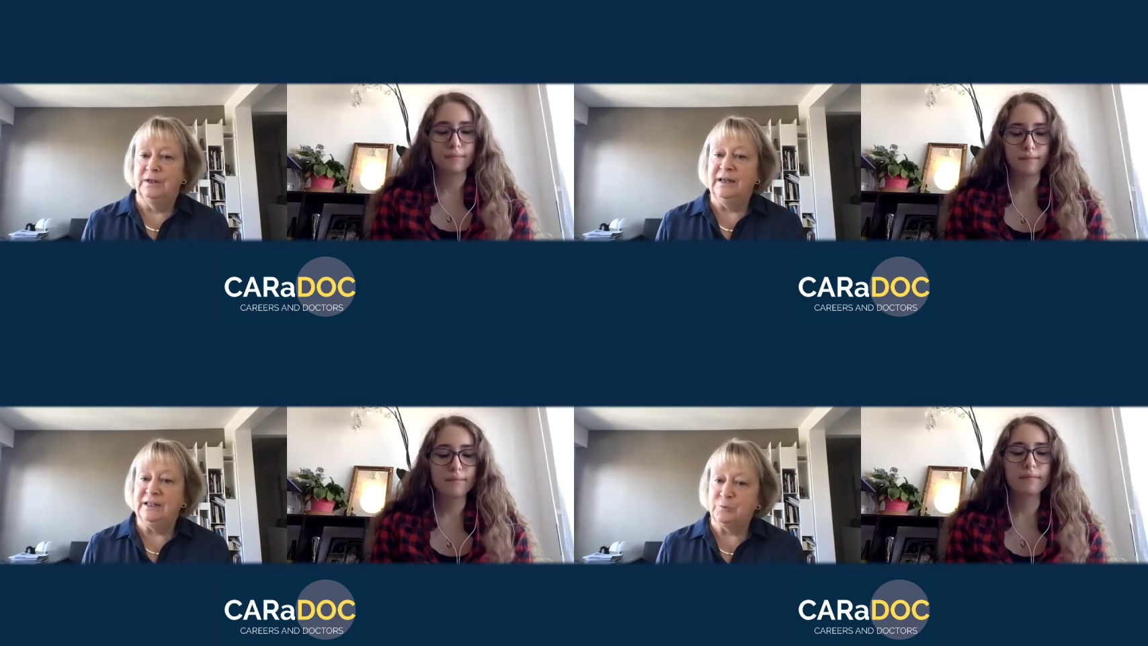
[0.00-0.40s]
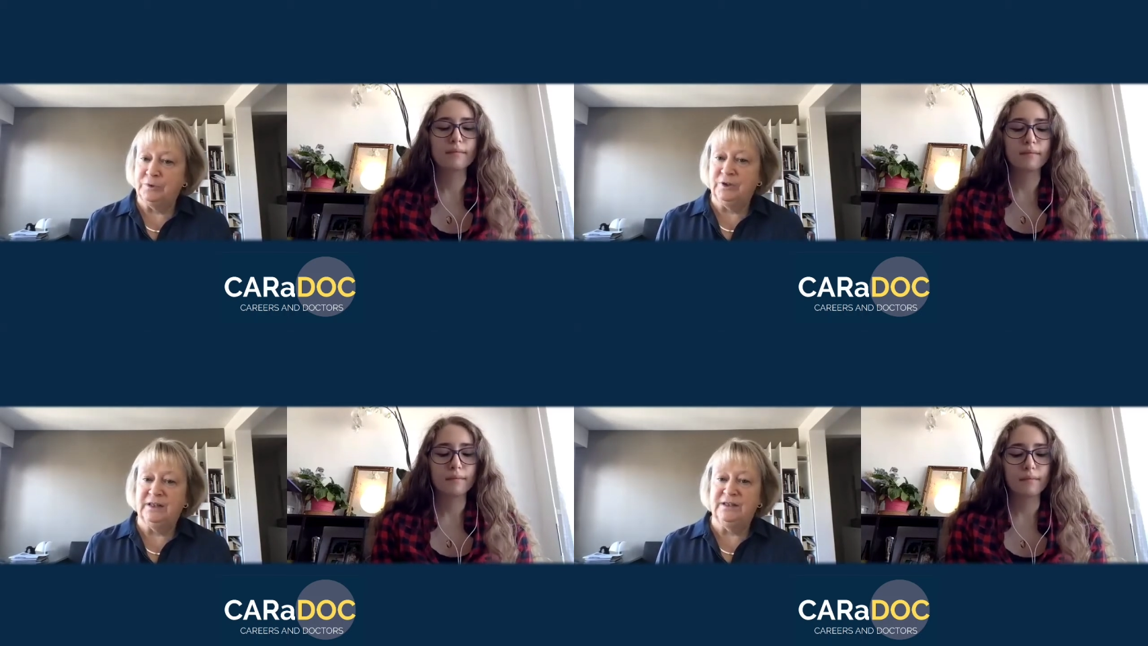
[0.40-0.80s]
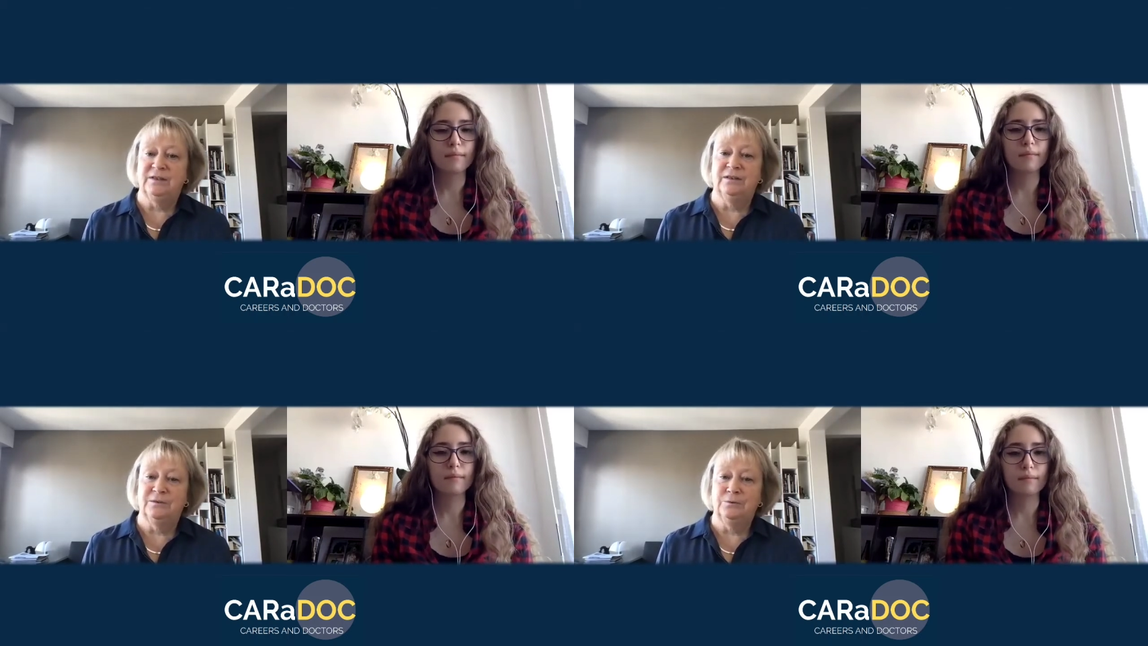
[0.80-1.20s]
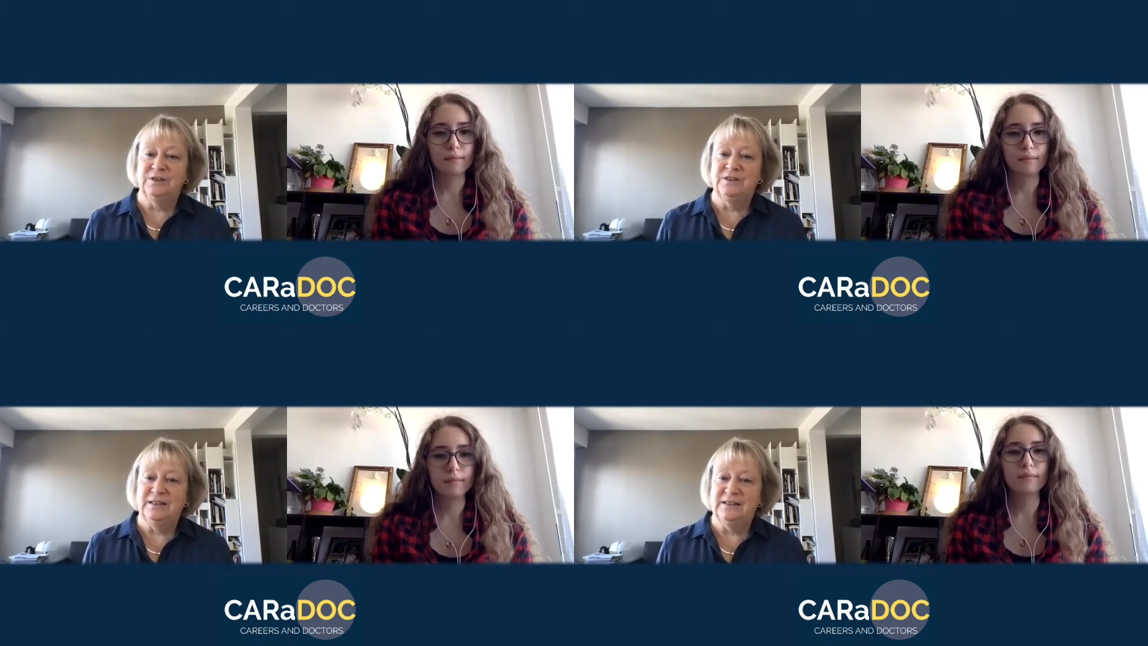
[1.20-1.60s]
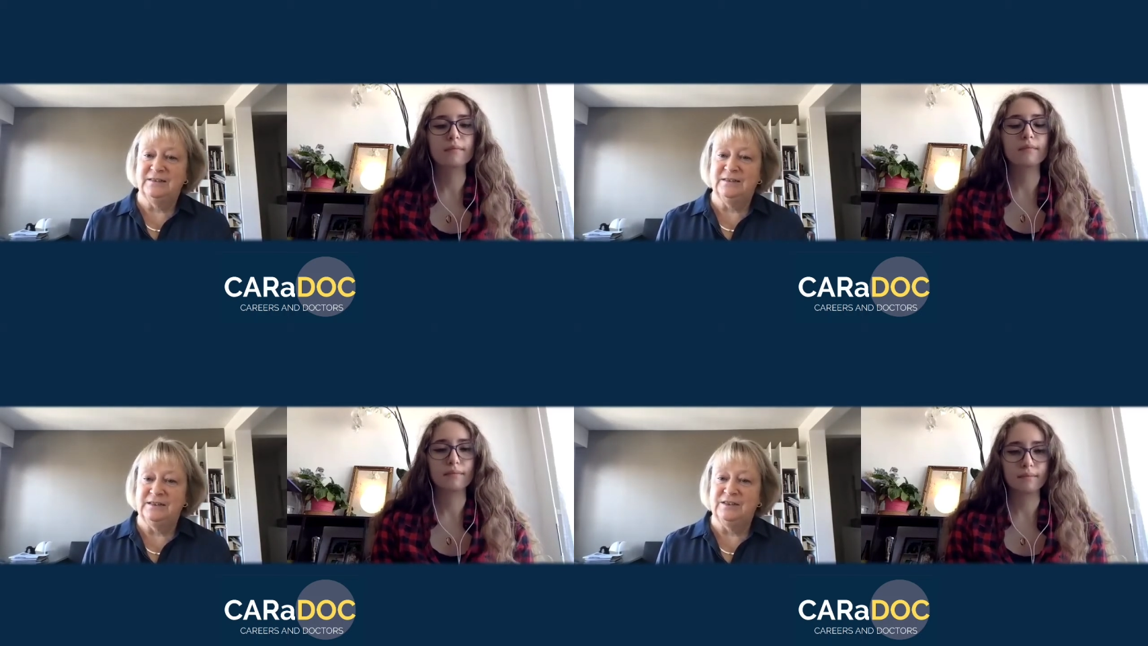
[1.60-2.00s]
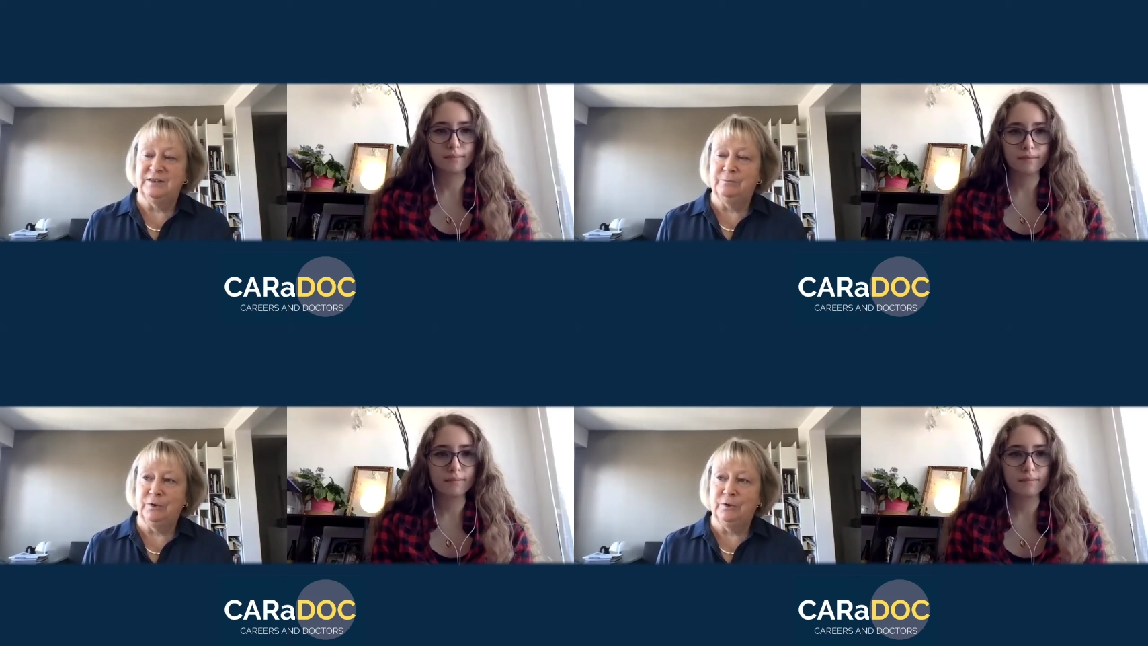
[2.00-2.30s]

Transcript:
Speaker 1: expertise uh, to this te teaching